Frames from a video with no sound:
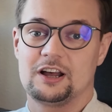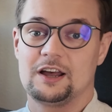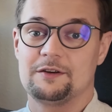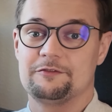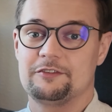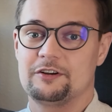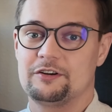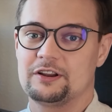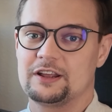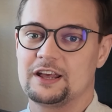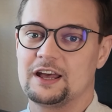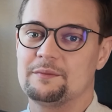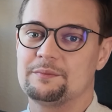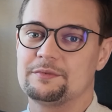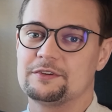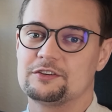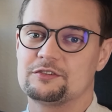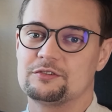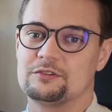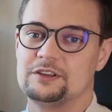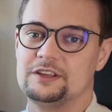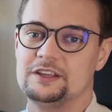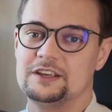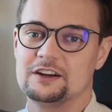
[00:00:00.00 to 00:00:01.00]
I'm very happy
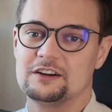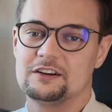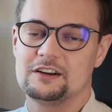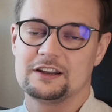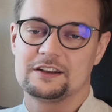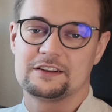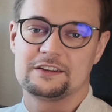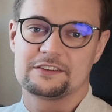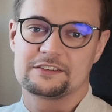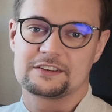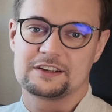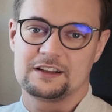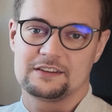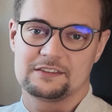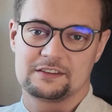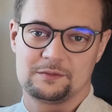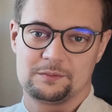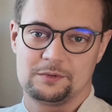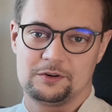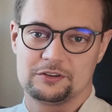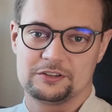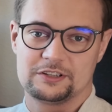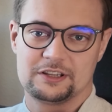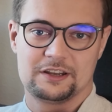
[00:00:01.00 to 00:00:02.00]
to hear and discuss
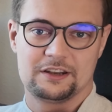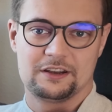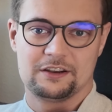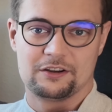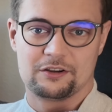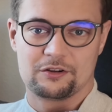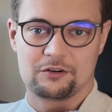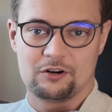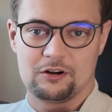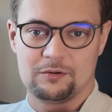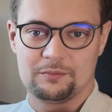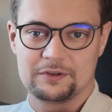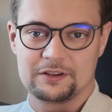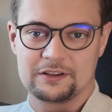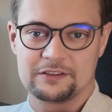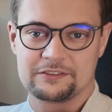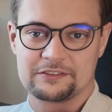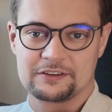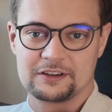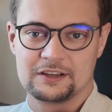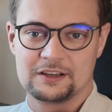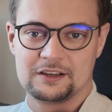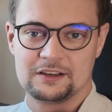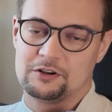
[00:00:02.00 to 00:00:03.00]
about that in the comments,